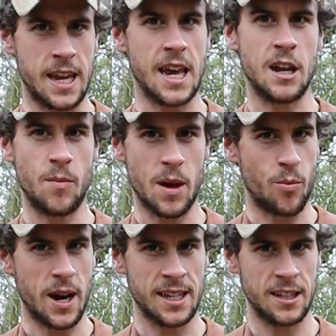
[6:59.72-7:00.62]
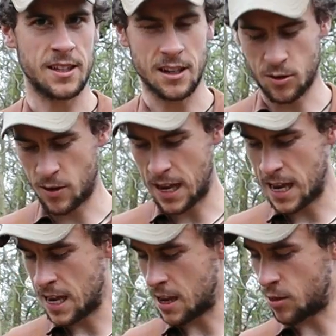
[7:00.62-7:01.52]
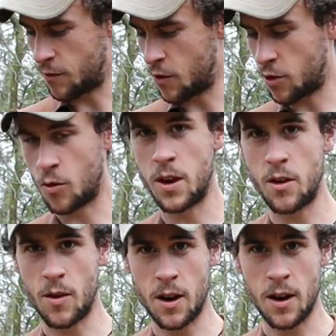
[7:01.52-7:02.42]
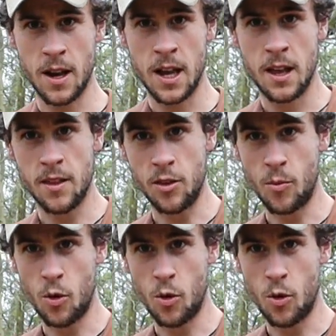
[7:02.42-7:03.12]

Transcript: getting a bit of practice, that's okay. And the further away you are, then the